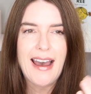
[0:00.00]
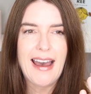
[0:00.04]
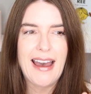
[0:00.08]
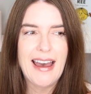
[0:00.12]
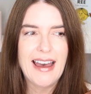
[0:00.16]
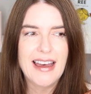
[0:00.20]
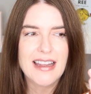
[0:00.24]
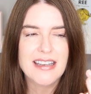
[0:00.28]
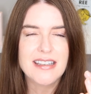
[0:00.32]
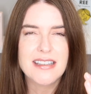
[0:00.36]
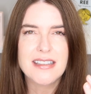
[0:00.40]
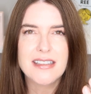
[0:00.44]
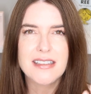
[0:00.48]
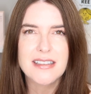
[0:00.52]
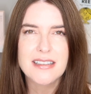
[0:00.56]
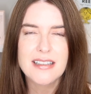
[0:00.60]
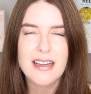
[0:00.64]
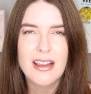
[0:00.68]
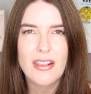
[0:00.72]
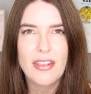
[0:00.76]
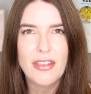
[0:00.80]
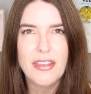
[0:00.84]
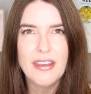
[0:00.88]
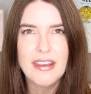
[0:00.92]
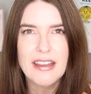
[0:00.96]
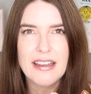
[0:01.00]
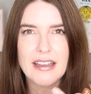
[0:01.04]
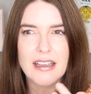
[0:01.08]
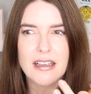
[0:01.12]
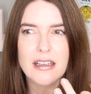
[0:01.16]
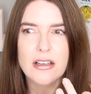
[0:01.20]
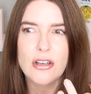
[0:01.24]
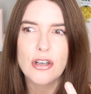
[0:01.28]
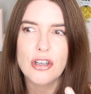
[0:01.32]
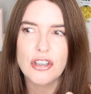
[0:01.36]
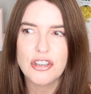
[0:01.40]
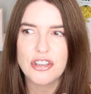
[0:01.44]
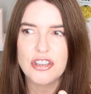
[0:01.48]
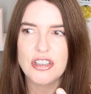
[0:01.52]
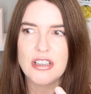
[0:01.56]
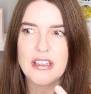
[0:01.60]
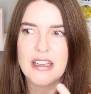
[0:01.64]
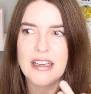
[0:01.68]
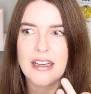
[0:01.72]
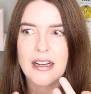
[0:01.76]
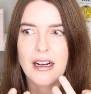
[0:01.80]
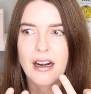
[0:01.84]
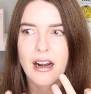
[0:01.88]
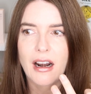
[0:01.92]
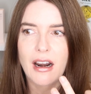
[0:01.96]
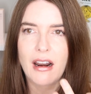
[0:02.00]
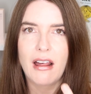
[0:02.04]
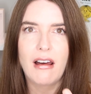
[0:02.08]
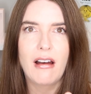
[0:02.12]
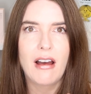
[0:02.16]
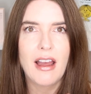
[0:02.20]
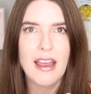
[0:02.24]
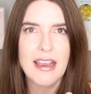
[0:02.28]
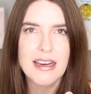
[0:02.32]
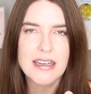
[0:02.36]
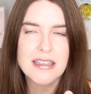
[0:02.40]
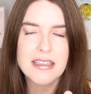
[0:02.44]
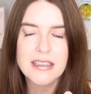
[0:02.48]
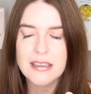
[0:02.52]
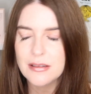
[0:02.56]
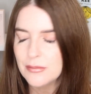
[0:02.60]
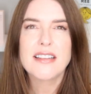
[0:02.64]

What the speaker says: and the cushiony glide.